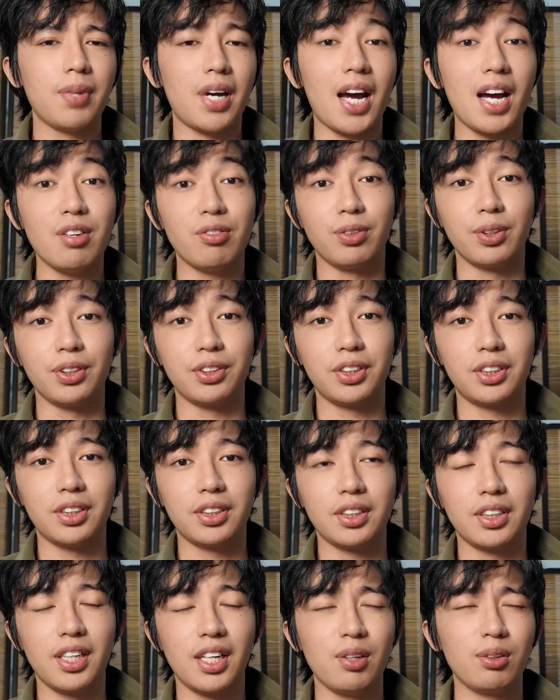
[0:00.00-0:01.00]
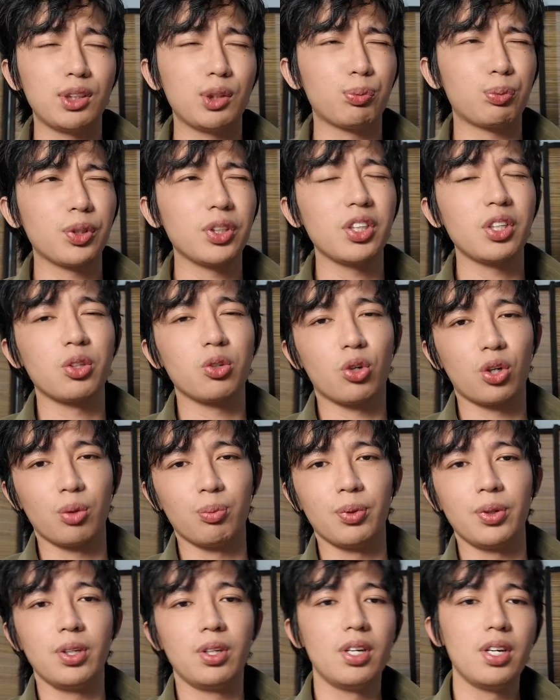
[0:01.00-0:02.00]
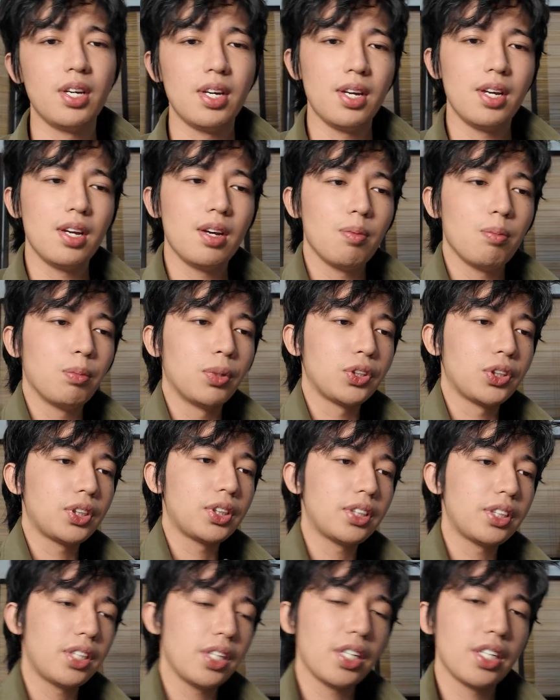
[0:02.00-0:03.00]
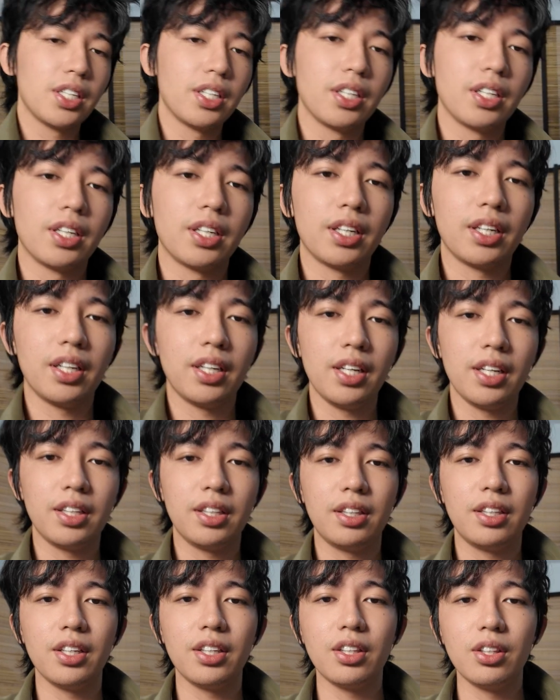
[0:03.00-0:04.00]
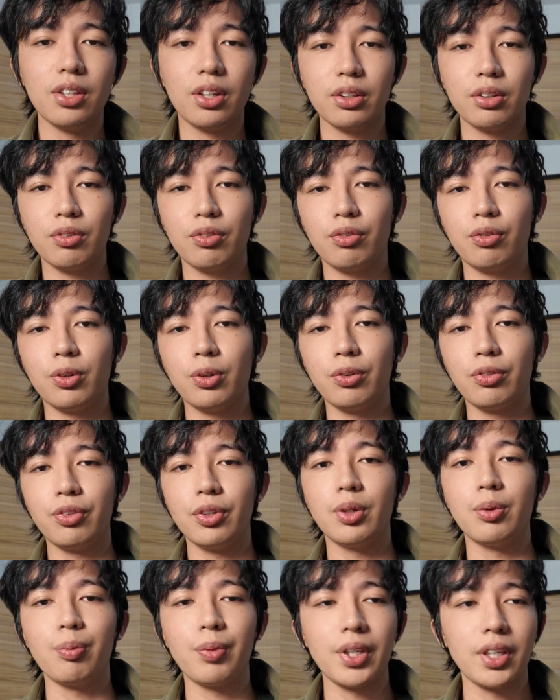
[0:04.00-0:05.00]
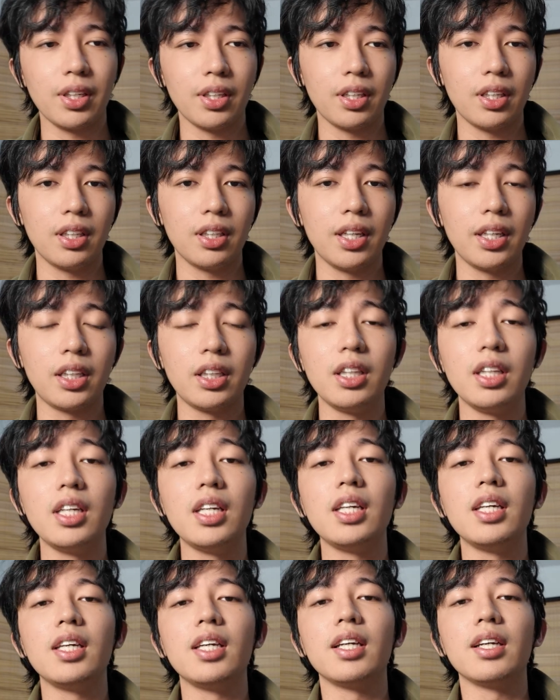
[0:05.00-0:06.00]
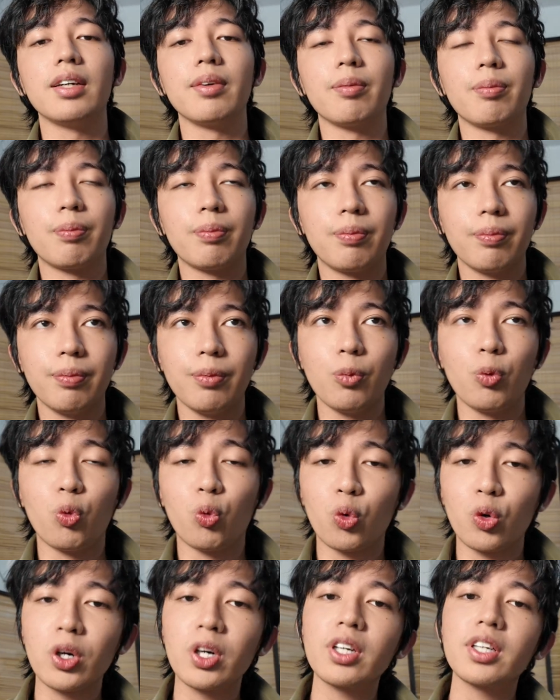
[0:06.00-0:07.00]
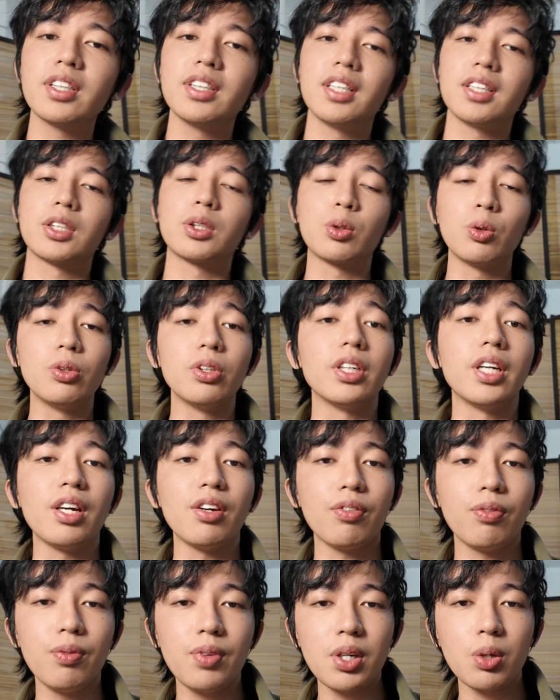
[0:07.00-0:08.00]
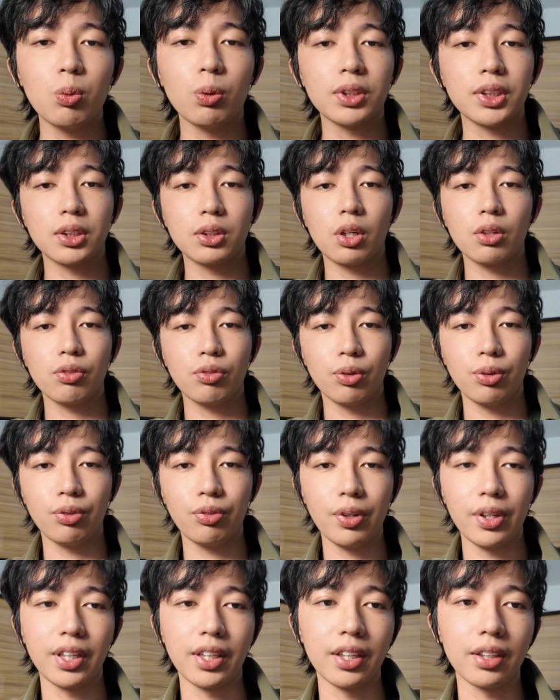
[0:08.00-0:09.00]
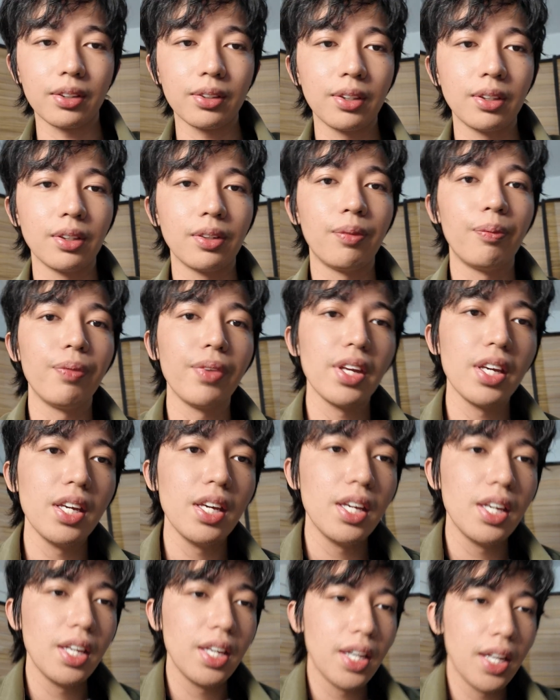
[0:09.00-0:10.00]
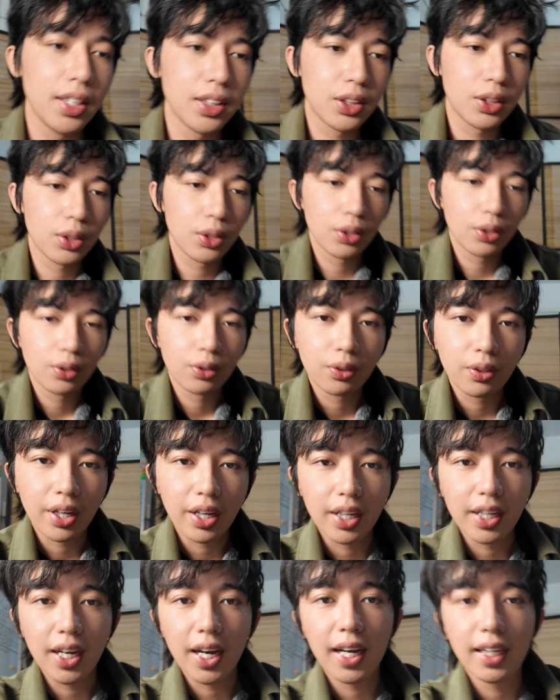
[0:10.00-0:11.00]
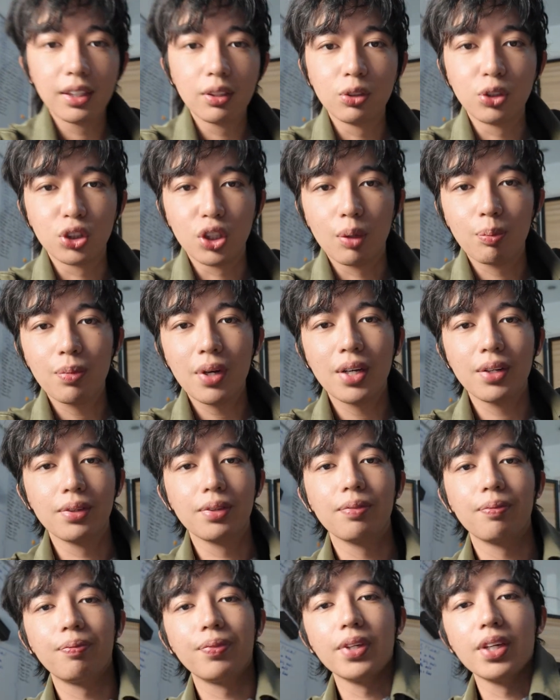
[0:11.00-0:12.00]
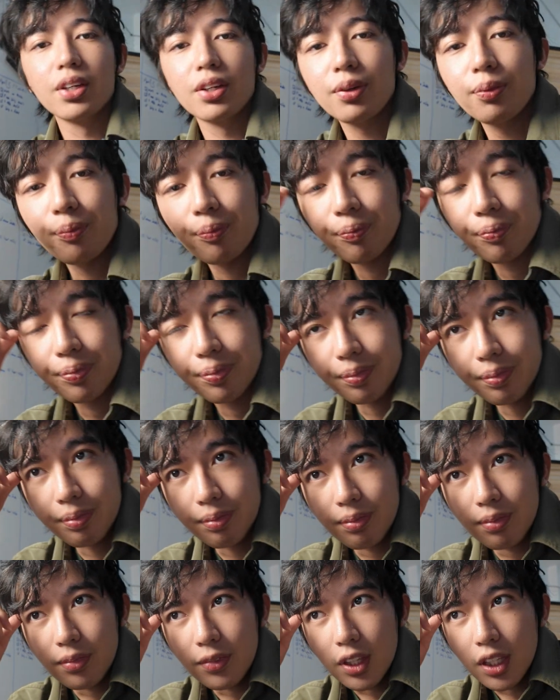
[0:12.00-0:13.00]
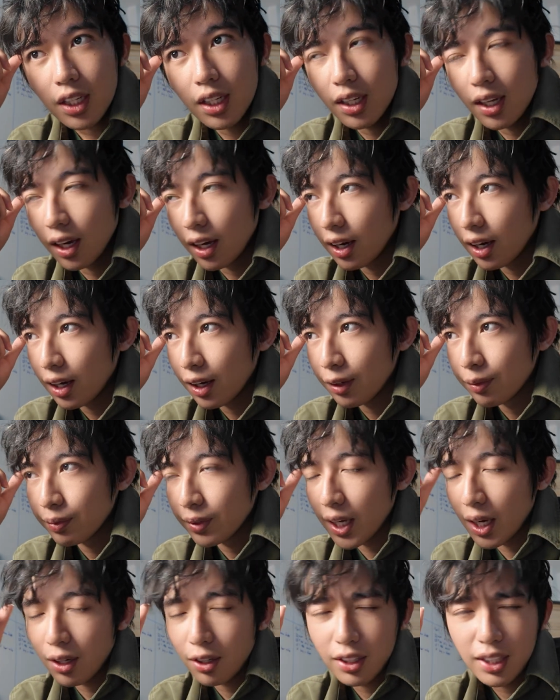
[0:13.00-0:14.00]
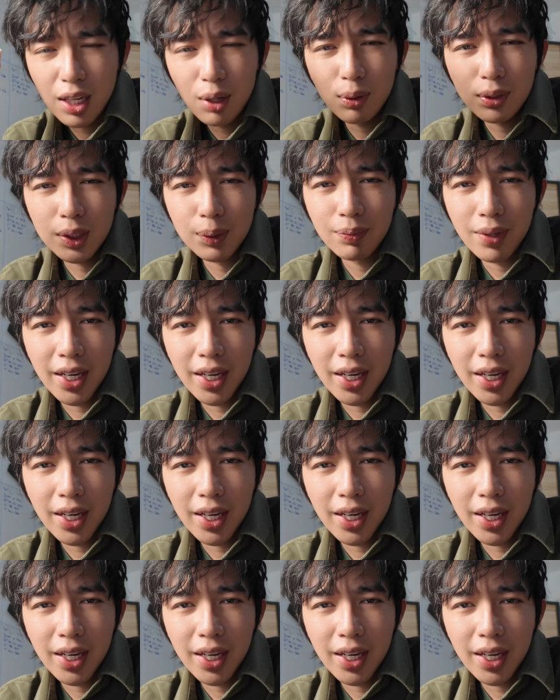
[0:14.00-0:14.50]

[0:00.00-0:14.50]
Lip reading: average and it was pretty normal. But still, it did not fulfill me. Like the work that school gave me was not fulfilling at all. And so I had to drop out. That was